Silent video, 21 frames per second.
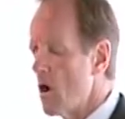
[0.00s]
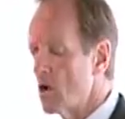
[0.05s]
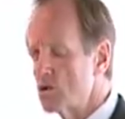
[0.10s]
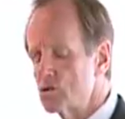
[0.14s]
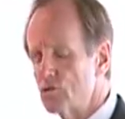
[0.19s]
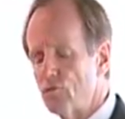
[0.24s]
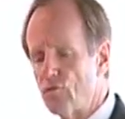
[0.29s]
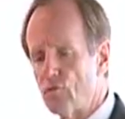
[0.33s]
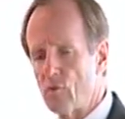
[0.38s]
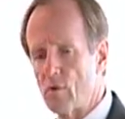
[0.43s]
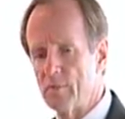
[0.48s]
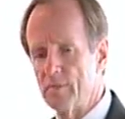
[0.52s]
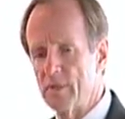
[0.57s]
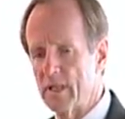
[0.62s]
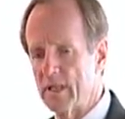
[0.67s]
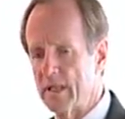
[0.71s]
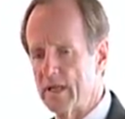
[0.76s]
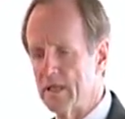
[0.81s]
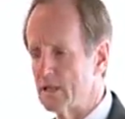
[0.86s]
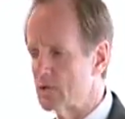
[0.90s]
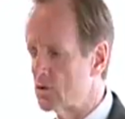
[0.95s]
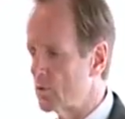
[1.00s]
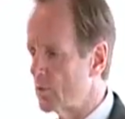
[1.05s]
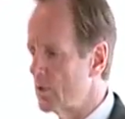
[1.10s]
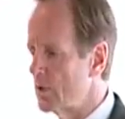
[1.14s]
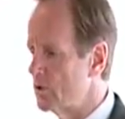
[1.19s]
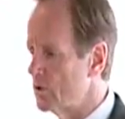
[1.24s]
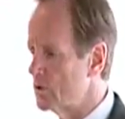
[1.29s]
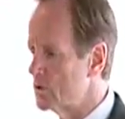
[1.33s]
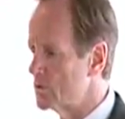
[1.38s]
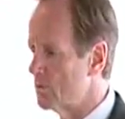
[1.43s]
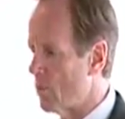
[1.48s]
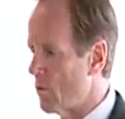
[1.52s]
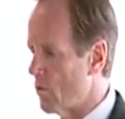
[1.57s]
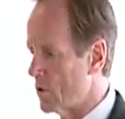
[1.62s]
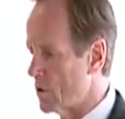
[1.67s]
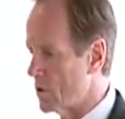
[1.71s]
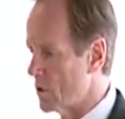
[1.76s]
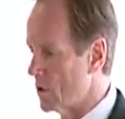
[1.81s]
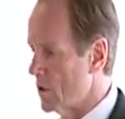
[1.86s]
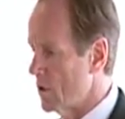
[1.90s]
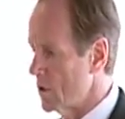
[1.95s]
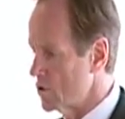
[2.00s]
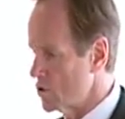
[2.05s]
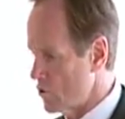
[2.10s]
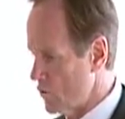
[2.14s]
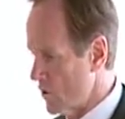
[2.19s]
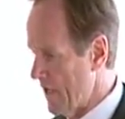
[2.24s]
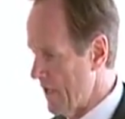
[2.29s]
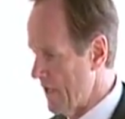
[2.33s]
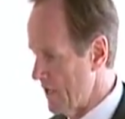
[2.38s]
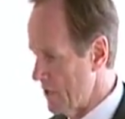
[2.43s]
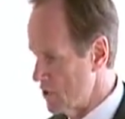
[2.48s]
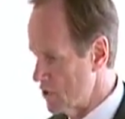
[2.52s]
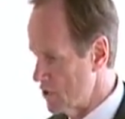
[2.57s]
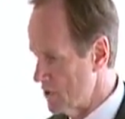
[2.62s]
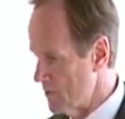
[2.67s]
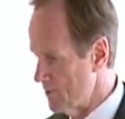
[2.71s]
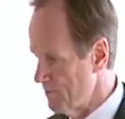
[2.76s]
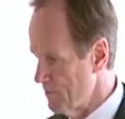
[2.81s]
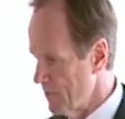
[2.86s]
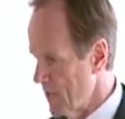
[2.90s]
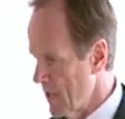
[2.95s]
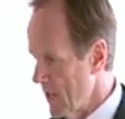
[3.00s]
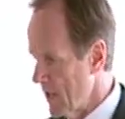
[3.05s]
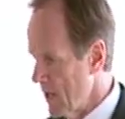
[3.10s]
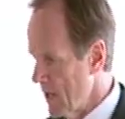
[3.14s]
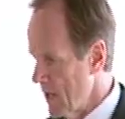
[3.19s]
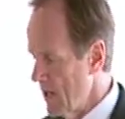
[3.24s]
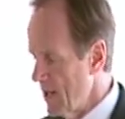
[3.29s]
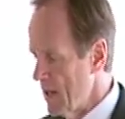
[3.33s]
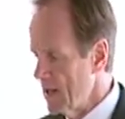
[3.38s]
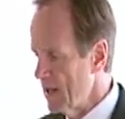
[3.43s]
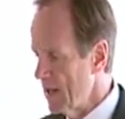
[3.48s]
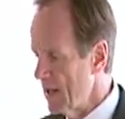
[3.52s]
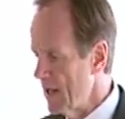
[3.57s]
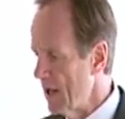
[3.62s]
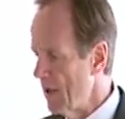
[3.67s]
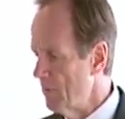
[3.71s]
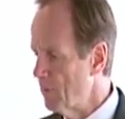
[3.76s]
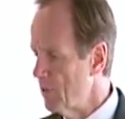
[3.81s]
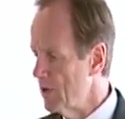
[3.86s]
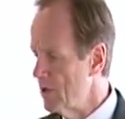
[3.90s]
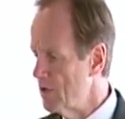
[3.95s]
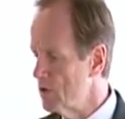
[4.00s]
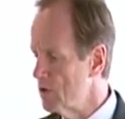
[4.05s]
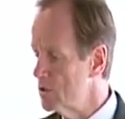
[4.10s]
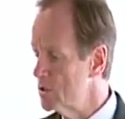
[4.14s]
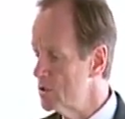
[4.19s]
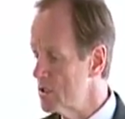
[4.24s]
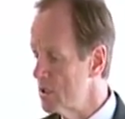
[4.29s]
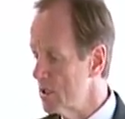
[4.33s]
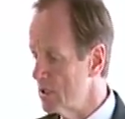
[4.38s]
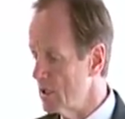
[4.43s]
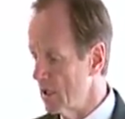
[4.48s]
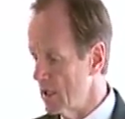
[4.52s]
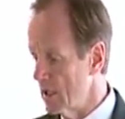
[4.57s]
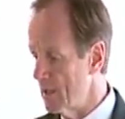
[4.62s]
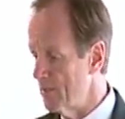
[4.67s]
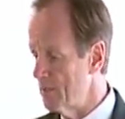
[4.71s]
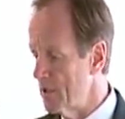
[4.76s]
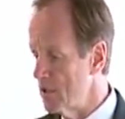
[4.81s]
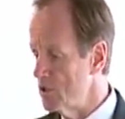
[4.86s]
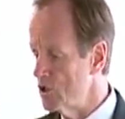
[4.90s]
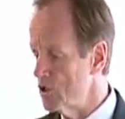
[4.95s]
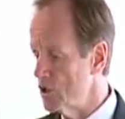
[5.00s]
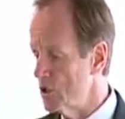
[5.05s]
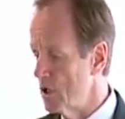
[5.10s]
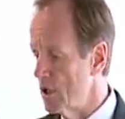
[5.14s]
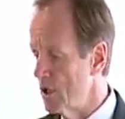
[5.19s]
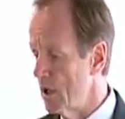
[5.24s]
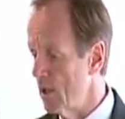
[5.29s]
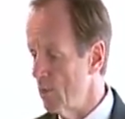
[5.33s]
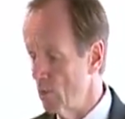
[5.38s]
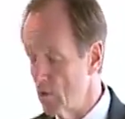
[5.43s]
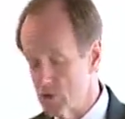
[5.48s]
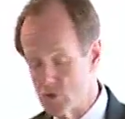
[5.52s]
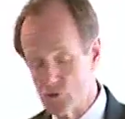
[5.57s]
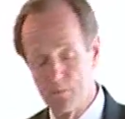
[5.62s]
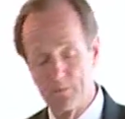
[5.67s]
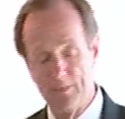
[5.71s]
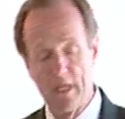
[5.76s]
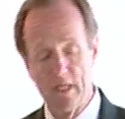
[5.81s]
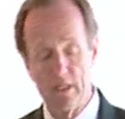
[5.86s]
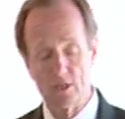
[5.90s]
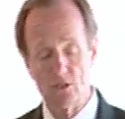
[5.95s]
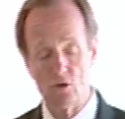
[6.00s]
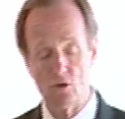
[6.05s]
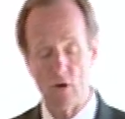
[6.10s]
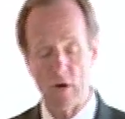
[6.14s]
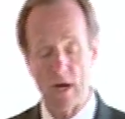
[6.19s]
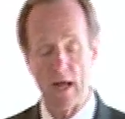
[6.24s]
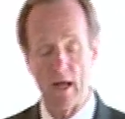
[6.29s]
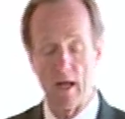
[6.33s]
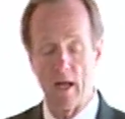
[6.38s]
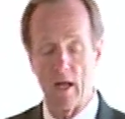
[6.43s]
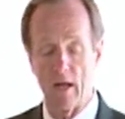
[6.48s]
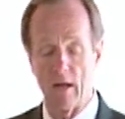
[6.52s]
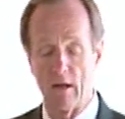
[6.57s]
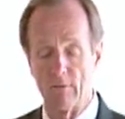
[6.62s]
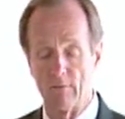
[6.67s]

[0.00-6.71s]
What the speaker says: They're also formulated to reduce mortar shrinkage. They'll help reduce the lippage, which means